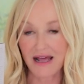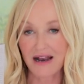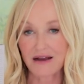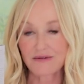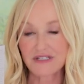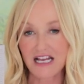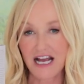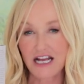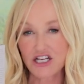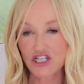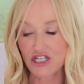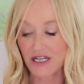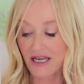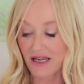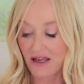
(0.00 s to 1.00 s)
And I was
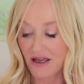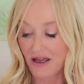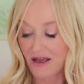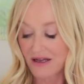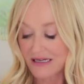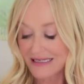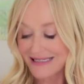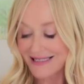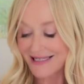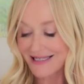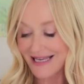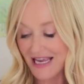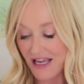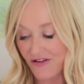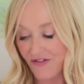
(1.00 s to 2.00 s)
actually
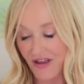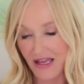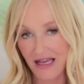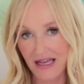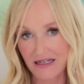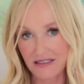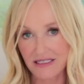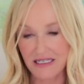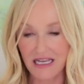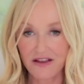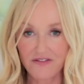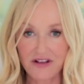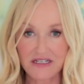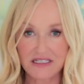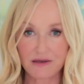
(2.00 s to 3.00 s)
saving it,
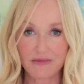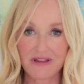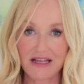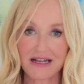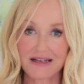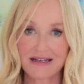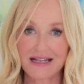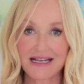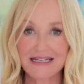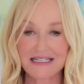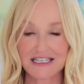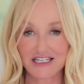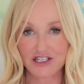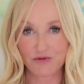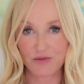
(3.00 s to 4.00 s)
saving some of their
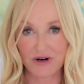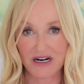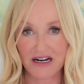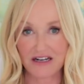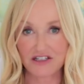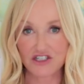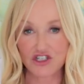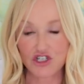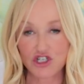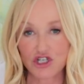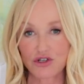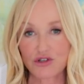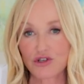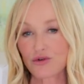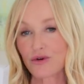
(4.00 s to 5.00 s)
latest products to
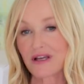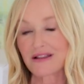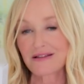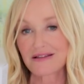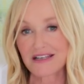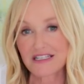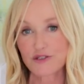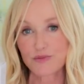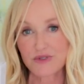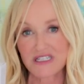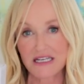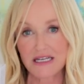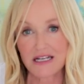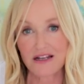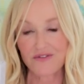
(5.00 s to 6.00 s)
show you in this
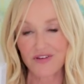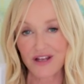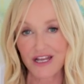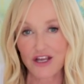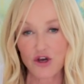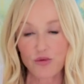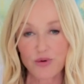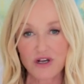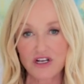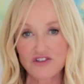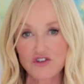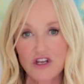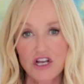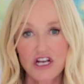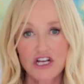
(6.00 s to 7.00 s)
particular video
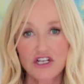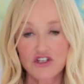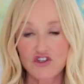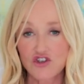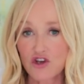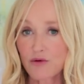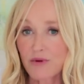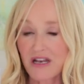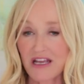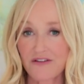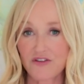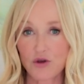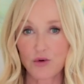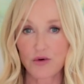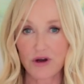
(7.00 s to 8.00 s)
because so many
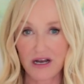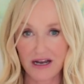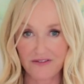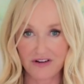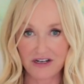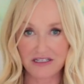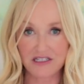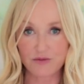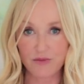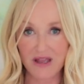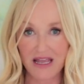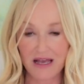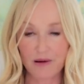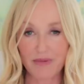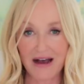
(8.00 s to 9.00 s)
of you have asked
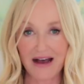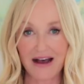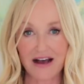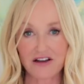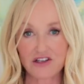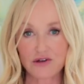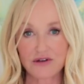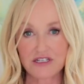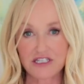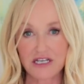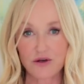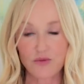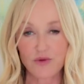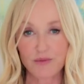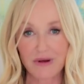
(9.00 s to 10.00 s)
me about how you can
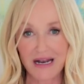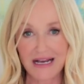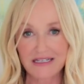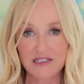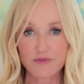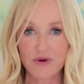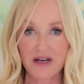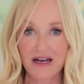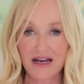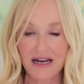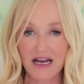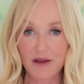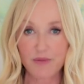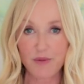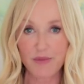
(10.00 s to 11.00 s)
deal with melasma
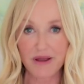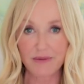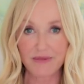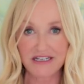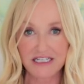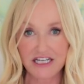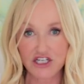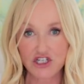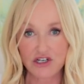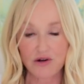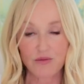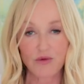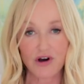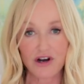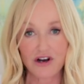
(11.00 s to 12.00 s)
and hyperpigmentation
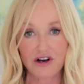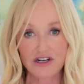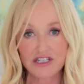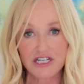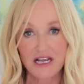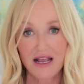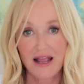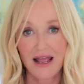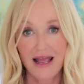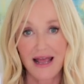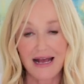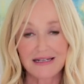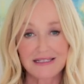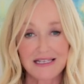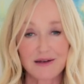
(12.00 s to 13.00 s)
and whatnot
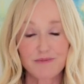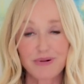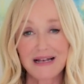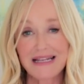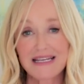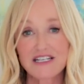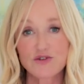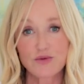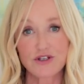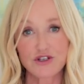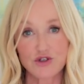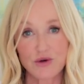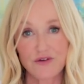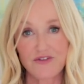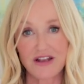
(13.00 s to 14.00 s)
and said, please will you
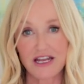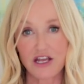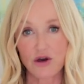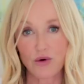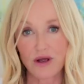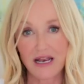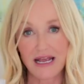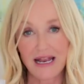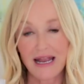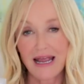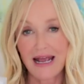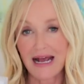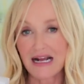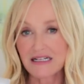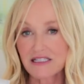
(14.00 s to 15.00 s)
do a video on it?
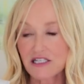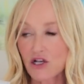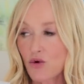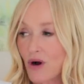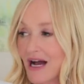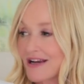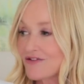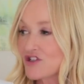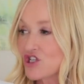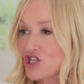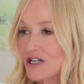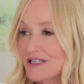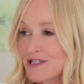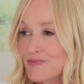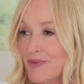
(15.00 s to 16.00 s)
And so I've
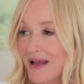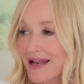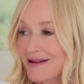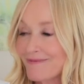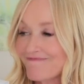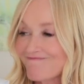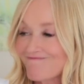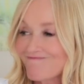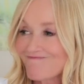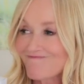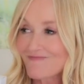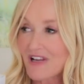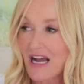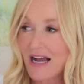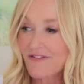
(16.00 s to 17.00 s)
just been
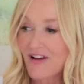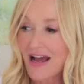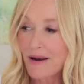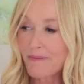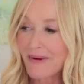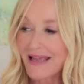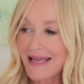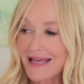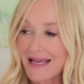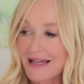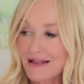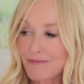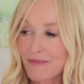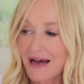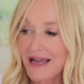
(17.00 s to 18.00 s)
I've had
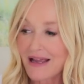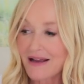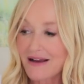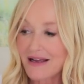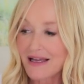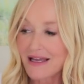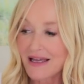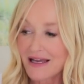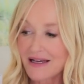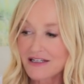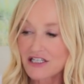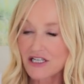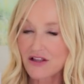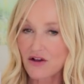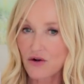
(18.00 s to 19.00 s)
my my ear
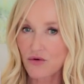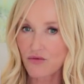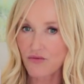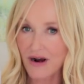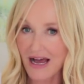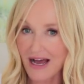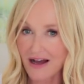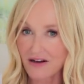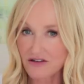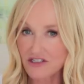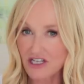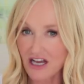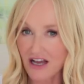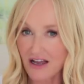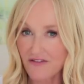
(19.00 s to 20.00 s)
to the
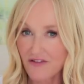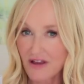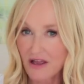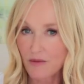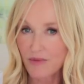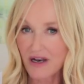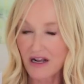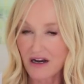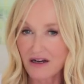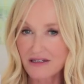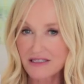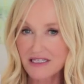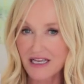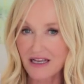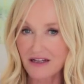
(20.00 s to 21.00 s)
ground. I've been
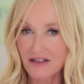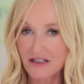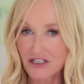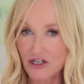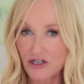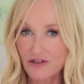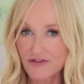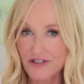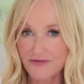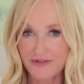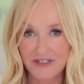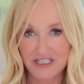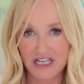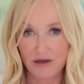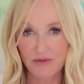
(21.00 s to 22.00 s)
asking a lot of
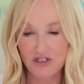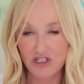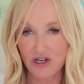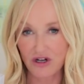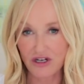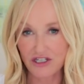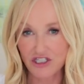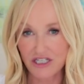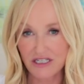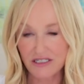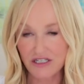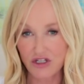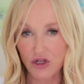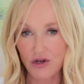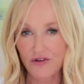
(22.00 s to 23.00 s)
different
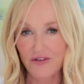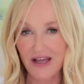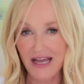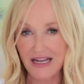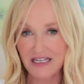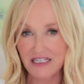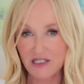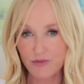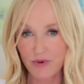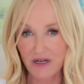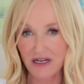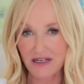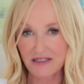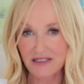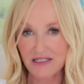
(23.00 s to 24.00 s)
dermatologists, a lot of
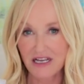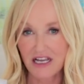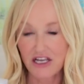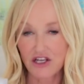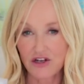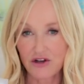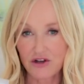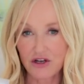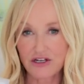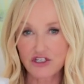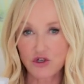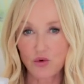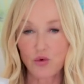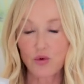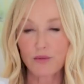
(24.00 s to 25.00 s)
experts, you know, going
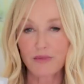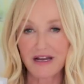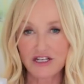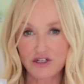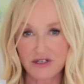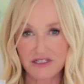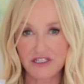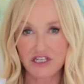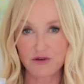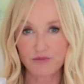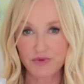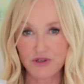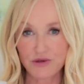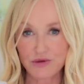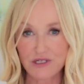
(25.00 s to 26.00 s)
to all my trusted
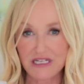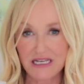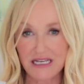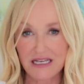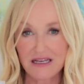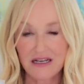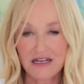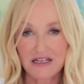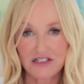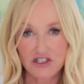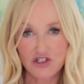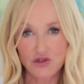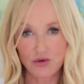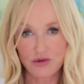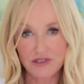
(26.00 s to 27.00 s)
beauty
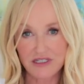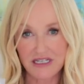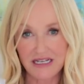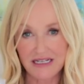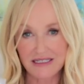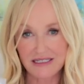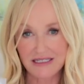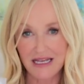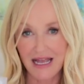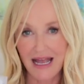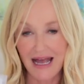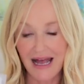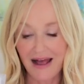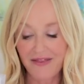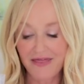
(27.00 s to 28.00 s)
sources
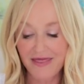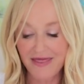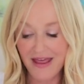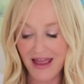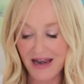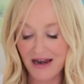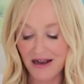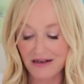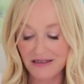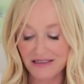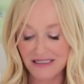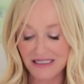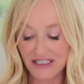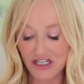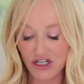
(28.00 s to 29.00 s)
and then
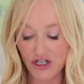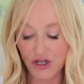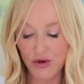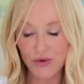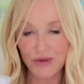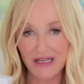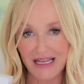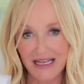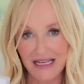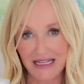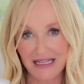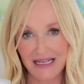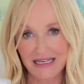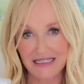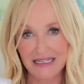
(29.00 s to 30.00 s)
slowly
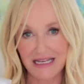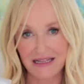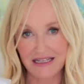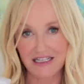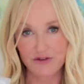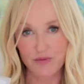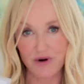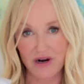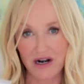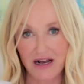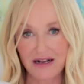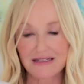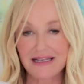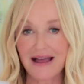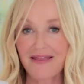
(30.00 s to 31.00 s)
collating these
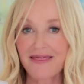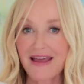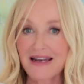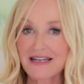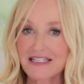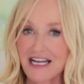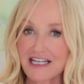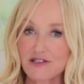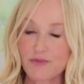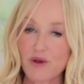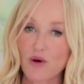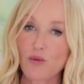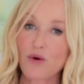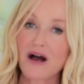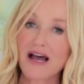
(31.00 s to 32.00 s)
products. And then it takes me
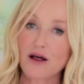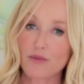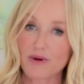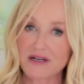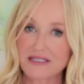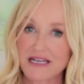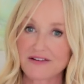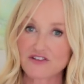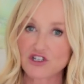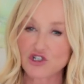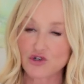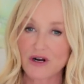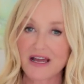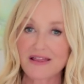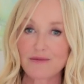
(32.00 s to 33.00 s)
a while because I have to
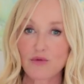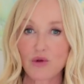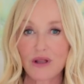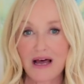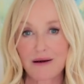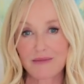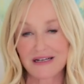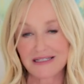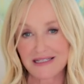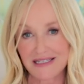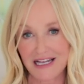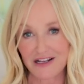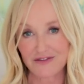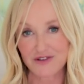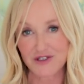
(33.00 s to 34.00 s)
try them all out
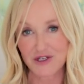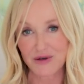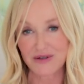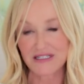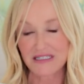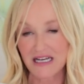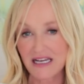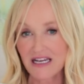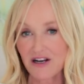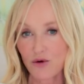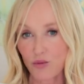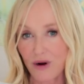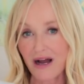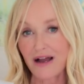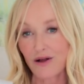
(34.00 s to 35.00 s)
myself. So it's taken a
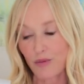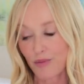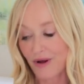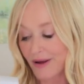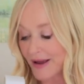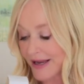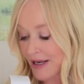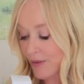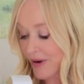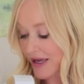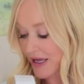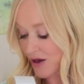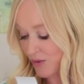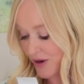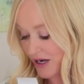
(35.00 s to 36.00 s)
while, but anyway,
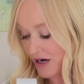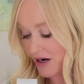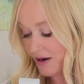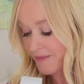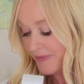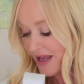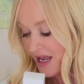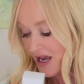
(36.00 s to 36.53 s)
here we are.